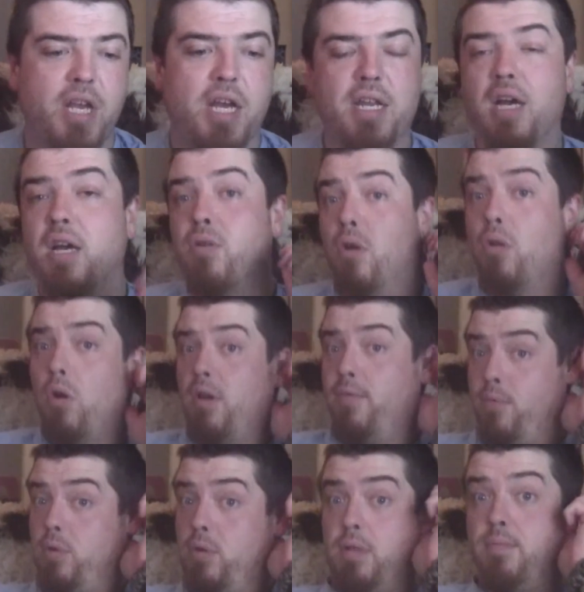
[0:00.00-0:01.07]
Now I know a lot of
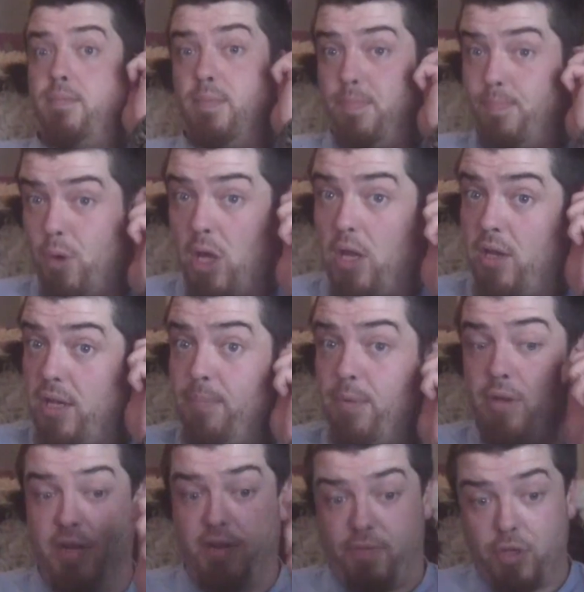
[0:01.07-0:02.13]
folk, probably like
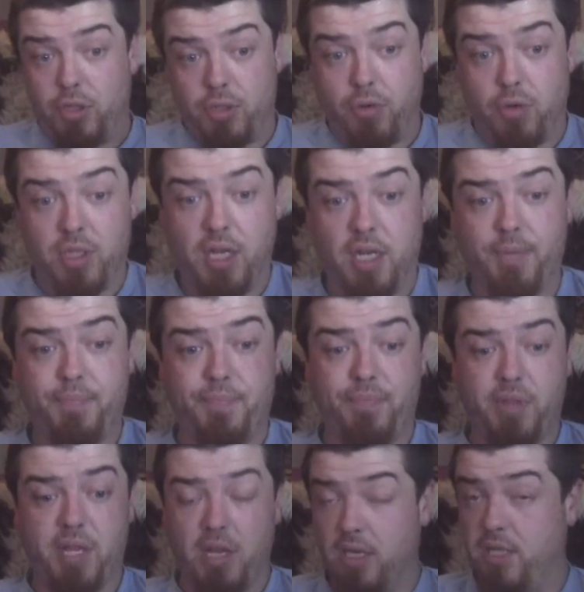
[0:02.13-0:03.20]
me when I first got it.
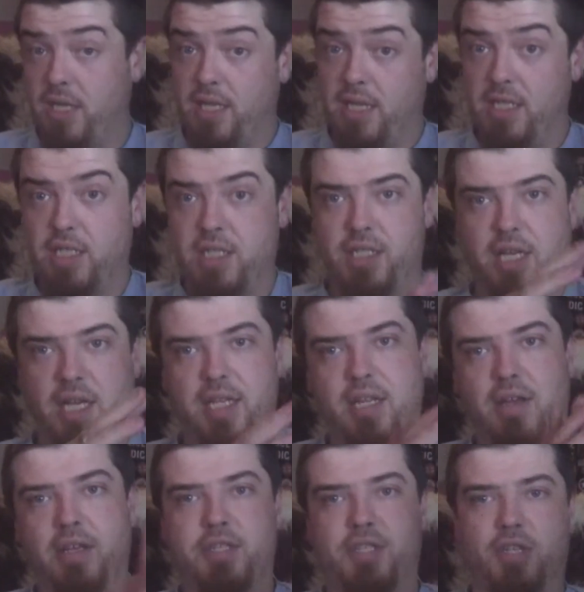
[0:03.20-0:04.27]
Now I said this is the end of the
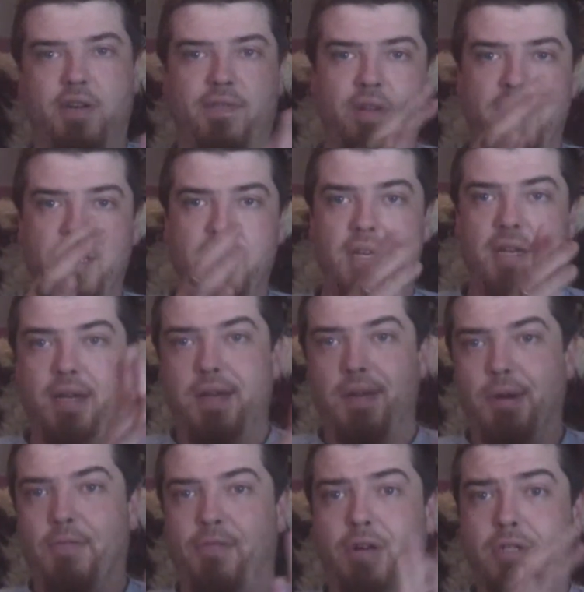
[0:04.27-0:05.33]
line stuff.
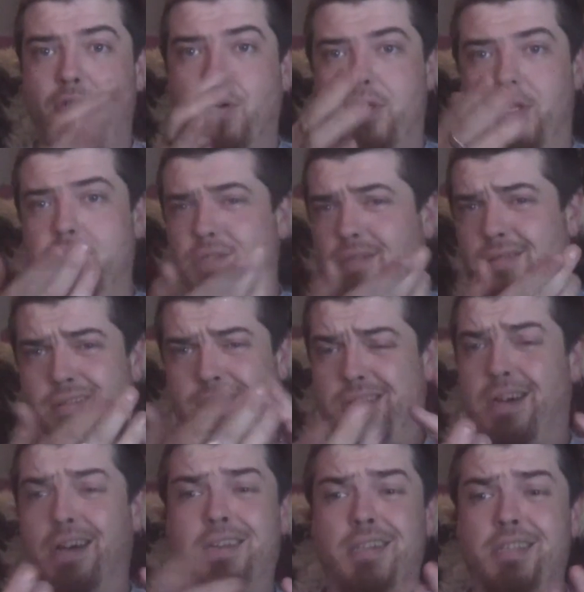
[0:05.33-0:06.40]
When I first got it, I went,
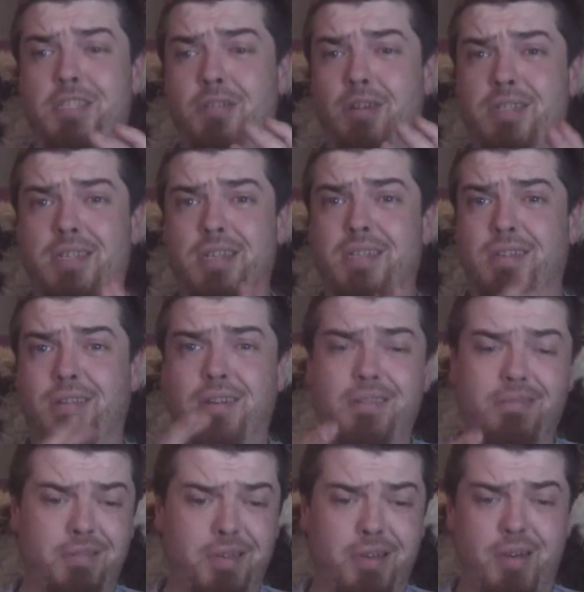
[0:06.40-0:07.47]
well, I can see why it's the end of the
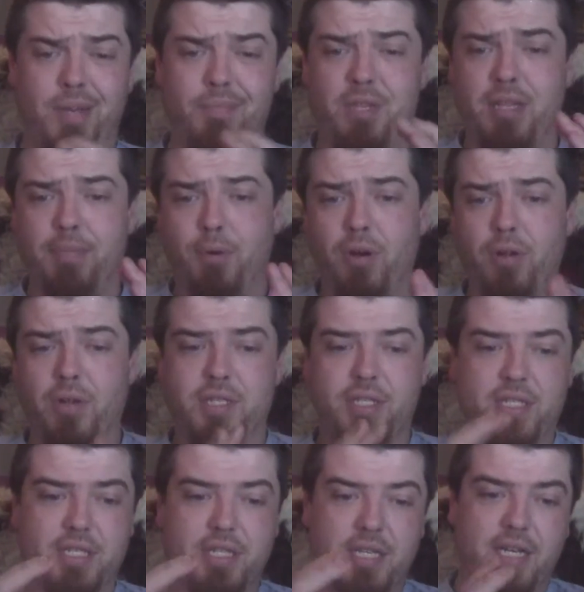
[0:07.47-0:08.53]
line. Look how empty the bottle
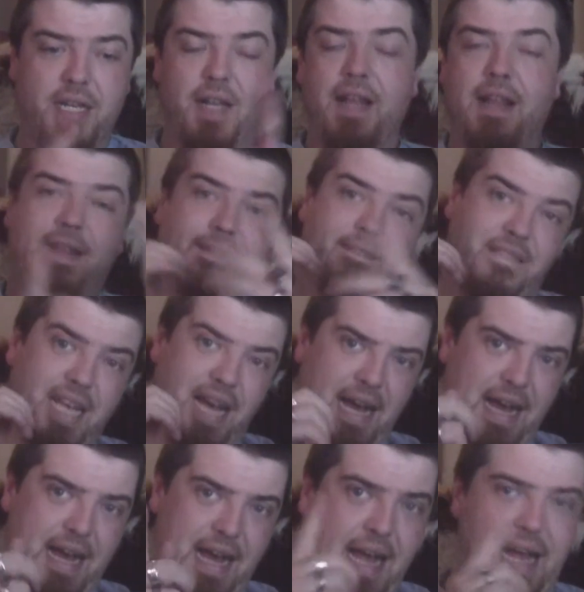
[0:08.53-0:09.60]
is.
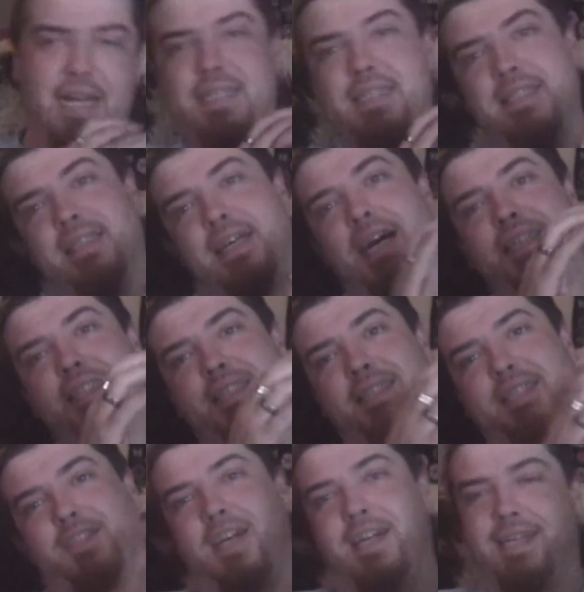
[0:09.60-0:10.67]
Aha! That's
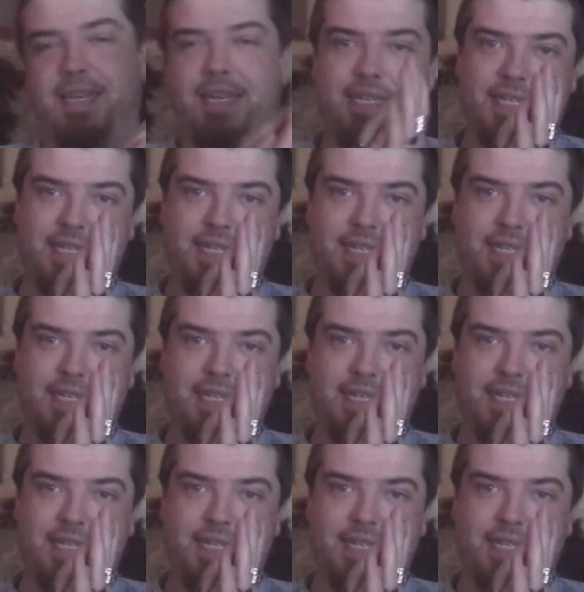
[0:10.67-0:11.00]
the trick.